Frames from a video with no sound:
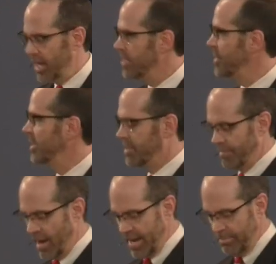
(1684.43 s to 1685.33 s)
and he's going to
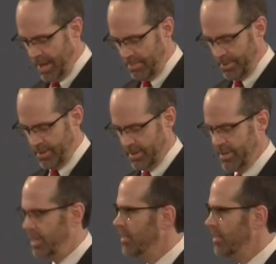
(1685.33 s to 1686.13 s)
divide people.